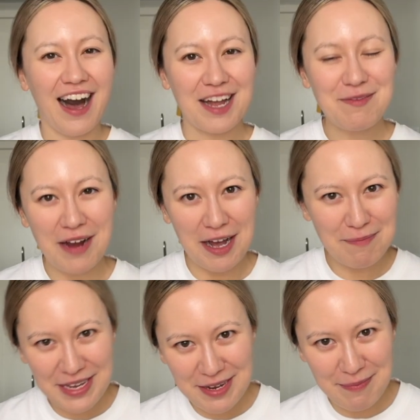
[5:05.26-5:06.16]
I'm not
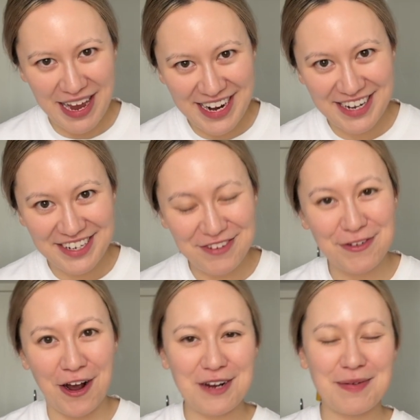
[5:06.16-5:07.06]
being paid to
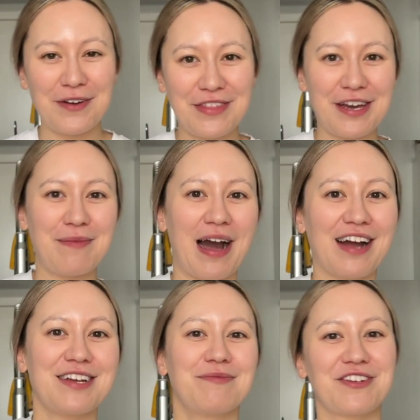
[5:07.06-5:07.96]
talk about them.
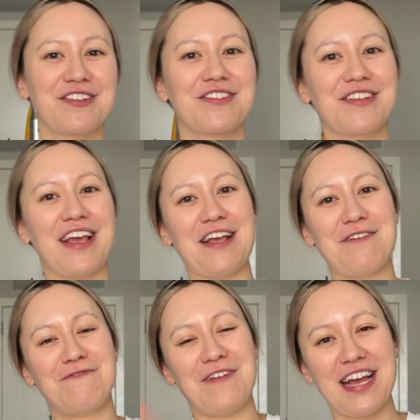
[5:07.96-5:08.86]
I am just
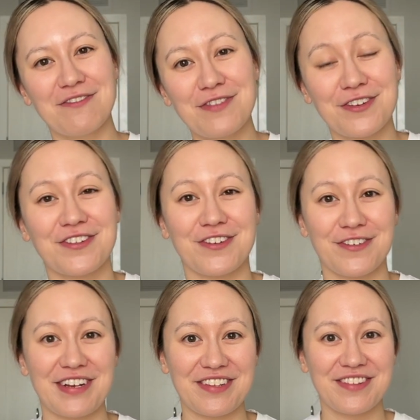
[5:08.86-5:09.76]
a fan of their
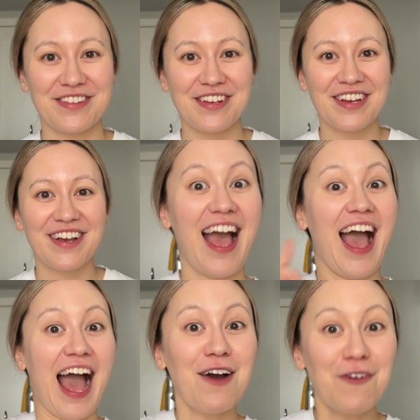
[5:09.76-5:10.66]
service.
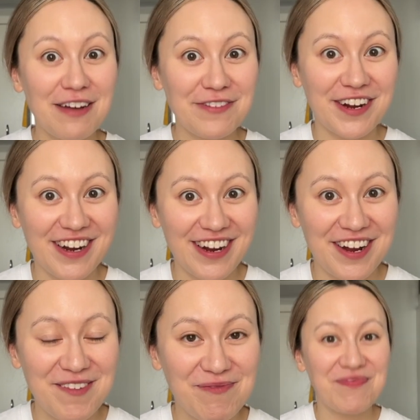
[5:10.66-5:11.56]
However,
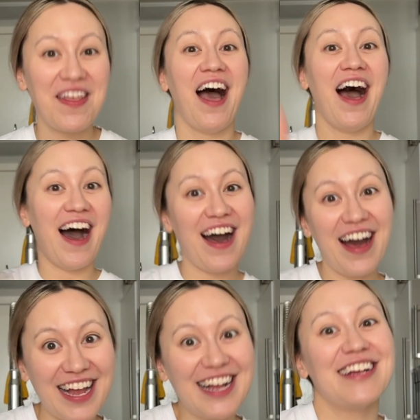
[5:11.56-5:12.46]

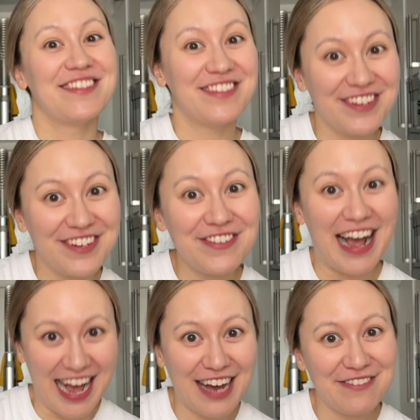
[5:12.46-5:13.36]
I do
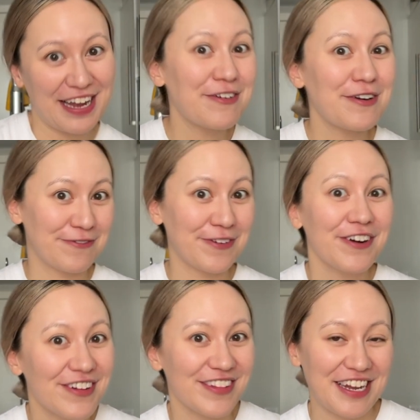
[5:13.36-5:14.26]
have a
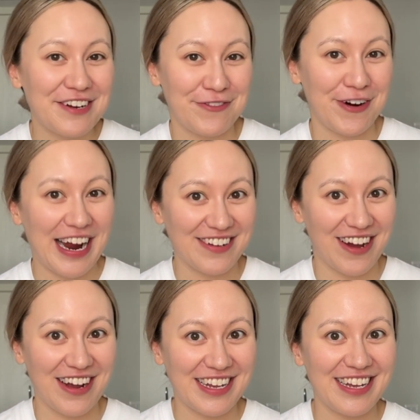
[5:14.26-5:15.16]
referral link for
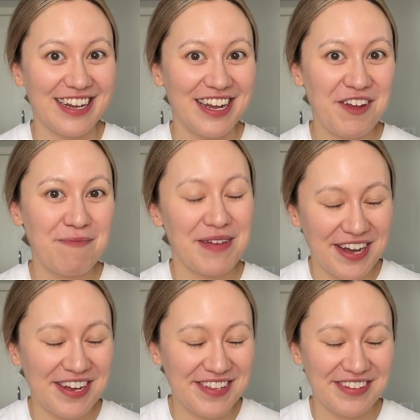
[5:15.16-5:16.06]
italki
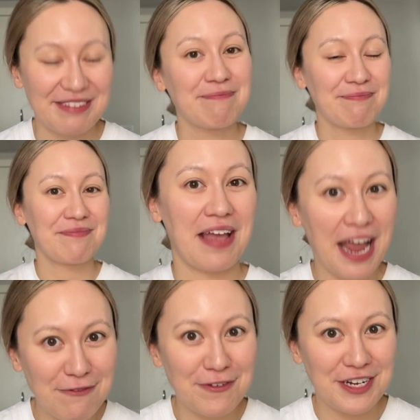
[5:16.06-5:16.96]
because
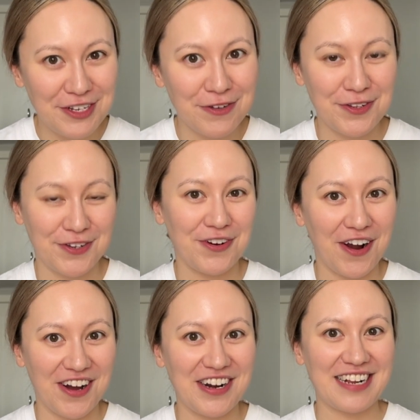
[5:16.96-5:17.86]
every user
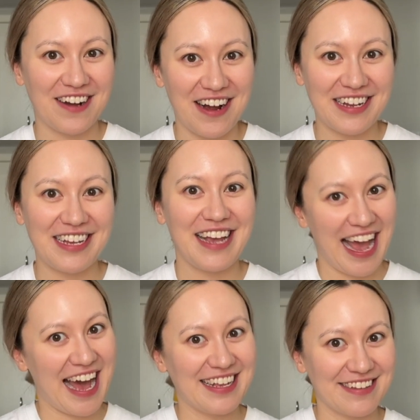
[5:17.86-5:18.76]
on italki
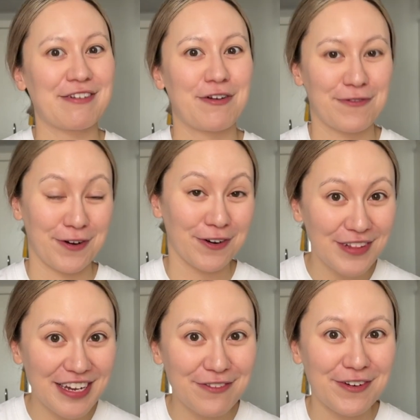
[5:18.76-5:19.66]
has a referral
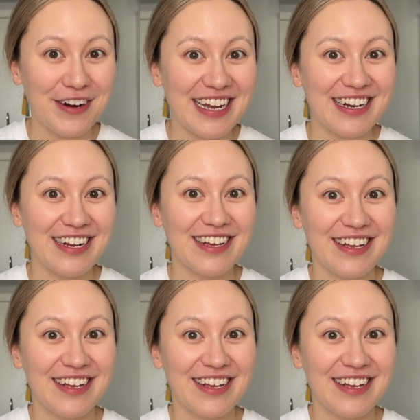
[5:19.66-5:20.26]
link for it.